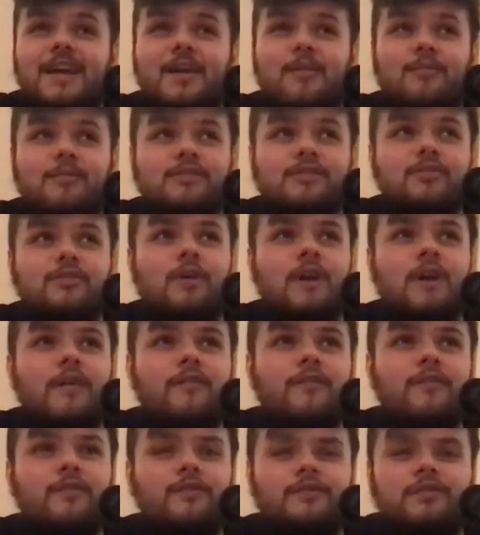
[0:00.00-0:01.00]
It was quite a
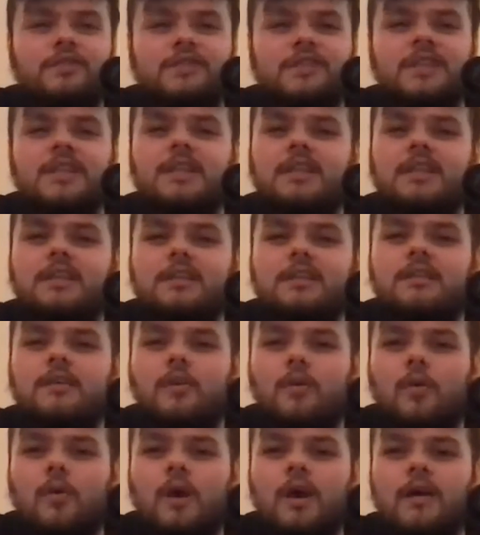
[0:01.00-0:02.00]
few
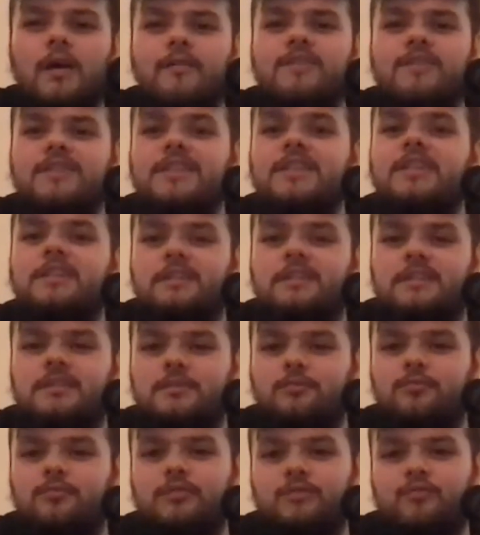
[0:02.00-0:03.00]
singing, quite a
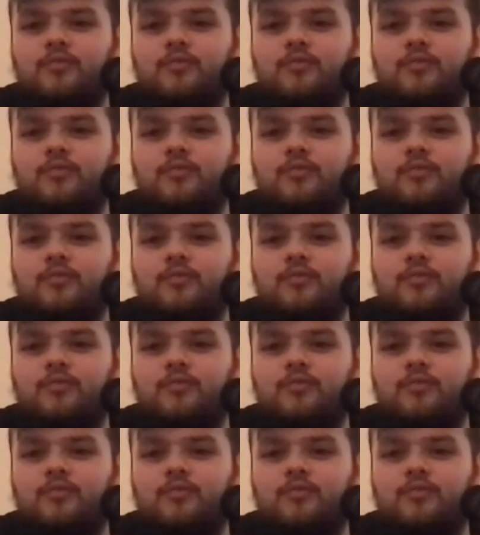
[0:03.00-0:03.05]
singers was